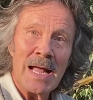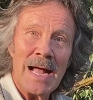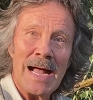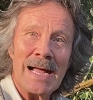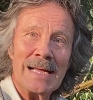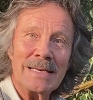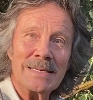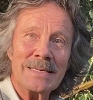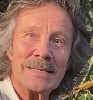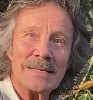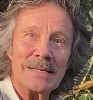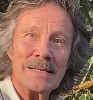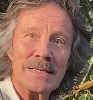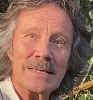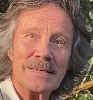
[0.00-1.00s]
And
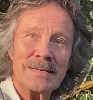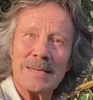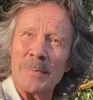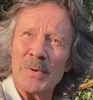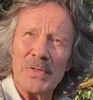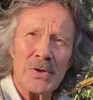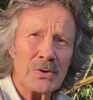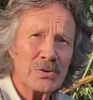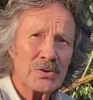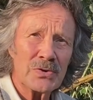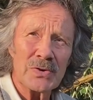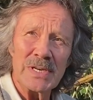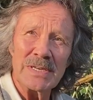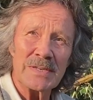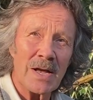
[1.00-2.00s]
some of those
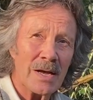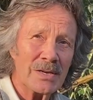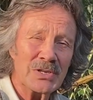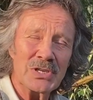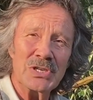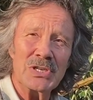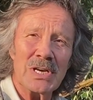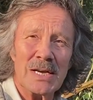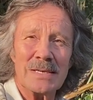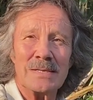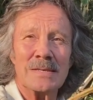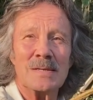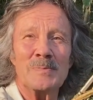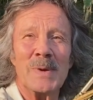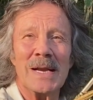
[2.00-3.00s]
trees are
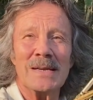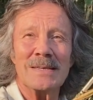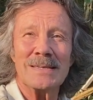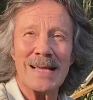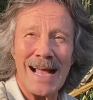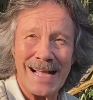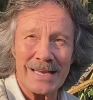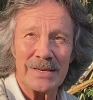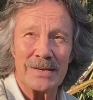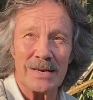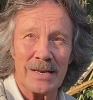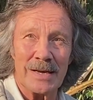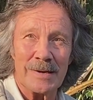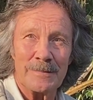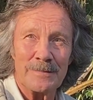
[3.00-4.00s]
just
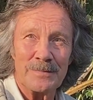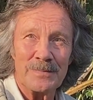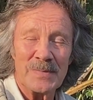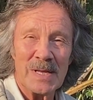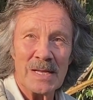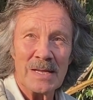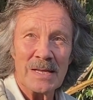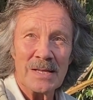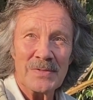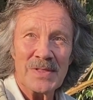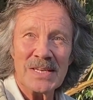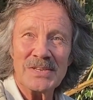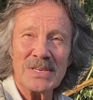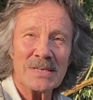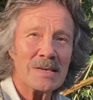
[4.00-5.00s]
spectacular. They're
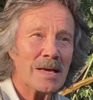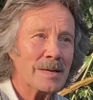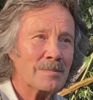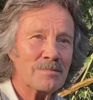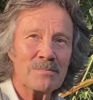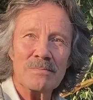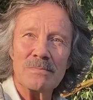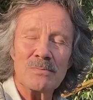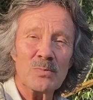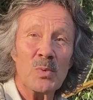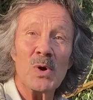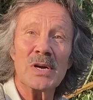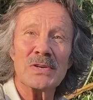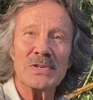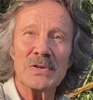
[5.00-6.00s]
just like
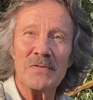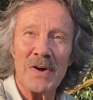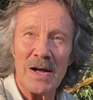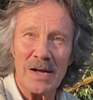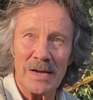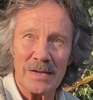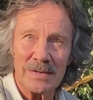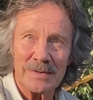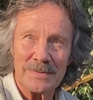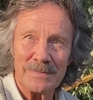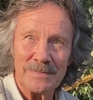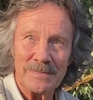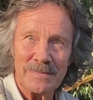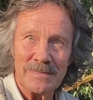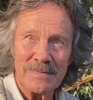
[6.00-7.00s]
works of art.
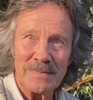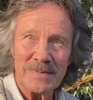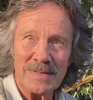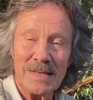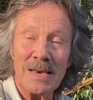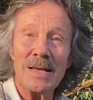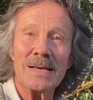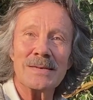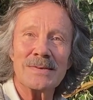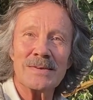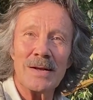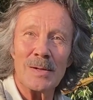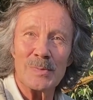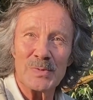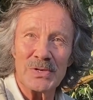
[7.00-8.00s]
They're like
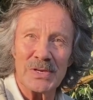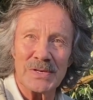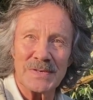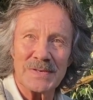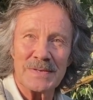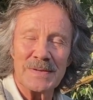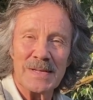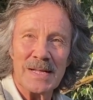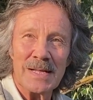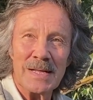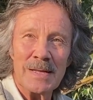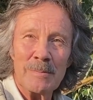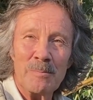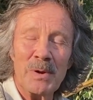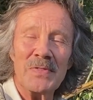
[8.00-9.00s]
sculptures,
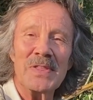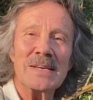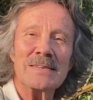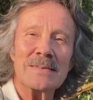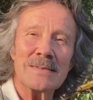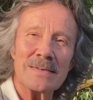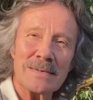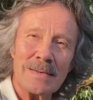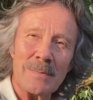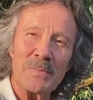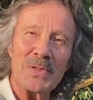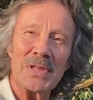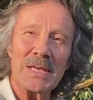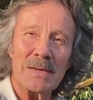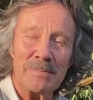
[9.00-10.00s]
but there's
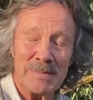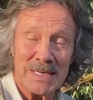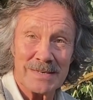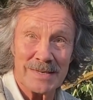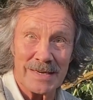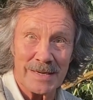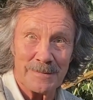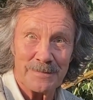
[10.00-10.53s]
something missing.